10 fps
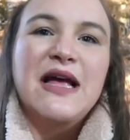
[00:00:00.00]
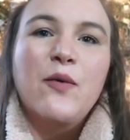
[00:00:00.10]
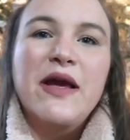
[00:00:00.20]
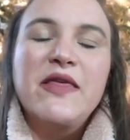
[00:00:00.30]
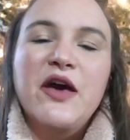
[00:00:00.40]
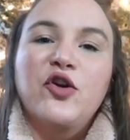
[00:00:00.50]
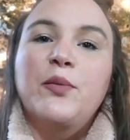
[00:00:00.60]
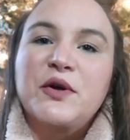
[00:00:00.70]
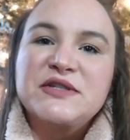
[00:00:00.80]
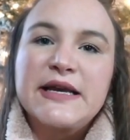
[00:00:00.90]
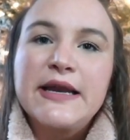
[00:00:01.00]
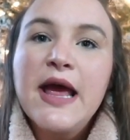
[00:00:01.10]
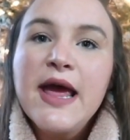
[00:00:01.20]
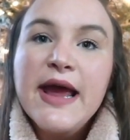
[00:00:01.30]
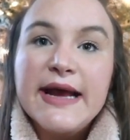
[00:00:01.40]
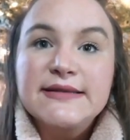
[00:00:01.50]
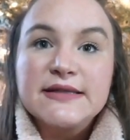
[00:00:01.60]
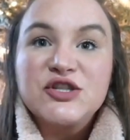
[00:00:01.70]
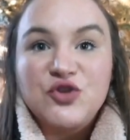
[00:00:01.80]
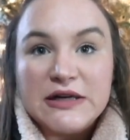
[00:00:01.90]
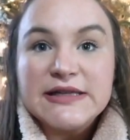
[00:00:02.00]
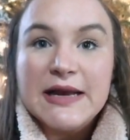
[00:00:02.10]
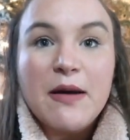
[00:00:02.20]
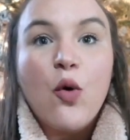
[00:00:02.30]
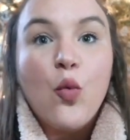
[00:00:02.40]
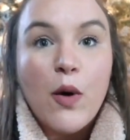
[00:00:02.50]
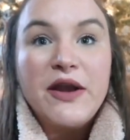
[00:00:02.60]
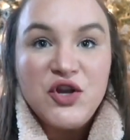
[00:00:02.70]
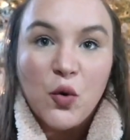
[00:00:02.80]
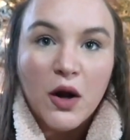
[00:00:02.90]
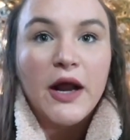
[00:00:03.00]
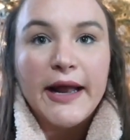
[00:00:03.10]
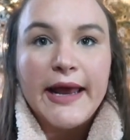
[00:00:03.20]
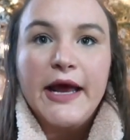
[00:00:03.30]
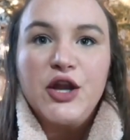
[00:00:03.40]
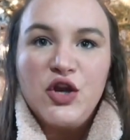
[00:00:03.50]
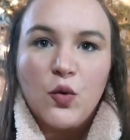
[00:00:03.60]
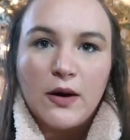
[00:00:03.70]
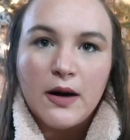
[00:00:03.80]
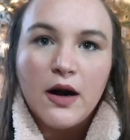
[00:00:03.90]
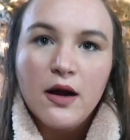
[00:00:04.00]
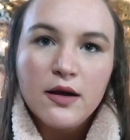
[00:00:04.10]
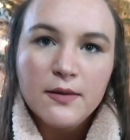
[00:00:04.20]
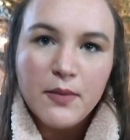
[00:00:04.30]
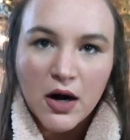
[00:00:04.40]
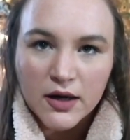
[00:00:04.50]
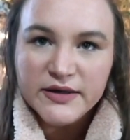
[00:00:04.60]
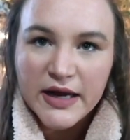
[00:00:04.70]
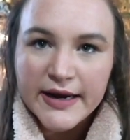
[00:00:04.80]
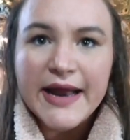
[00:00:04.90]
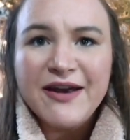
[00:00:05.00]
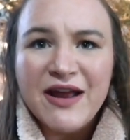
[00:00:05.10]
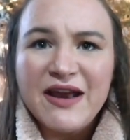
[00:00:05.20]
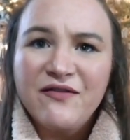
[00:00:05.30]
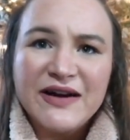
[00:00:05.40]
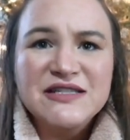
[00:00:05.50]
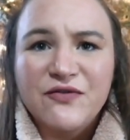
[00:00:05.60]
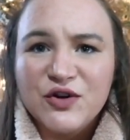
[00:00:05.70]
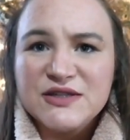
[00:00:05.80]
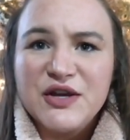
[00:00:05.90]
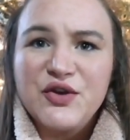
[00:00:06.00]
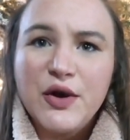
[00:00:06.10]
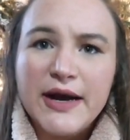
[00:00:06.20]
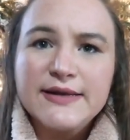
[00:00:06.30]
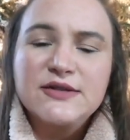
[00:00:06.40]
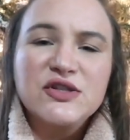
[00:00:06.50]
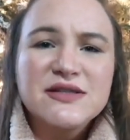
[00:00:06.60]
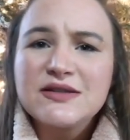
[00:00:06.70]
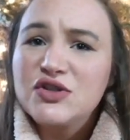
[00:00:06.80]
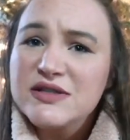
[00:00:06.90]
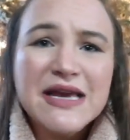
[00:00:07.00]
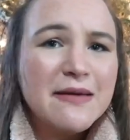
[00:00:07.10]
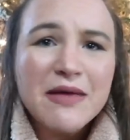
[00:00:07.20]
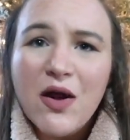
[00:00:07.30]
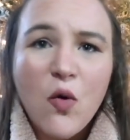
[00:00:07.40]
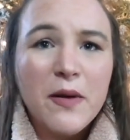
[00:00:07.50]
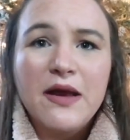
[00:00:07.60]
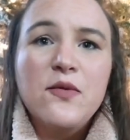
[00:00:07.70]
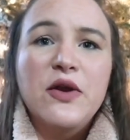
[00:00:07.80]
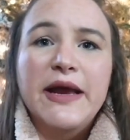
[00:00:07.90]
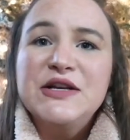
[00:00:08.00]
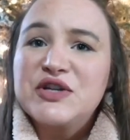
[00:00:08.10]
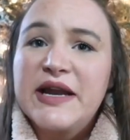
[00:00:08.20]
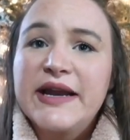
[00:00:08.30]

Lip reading: That way the other person isn't stressing about when you're gonna get your part done, and vice versa. You guys just keep that open communication.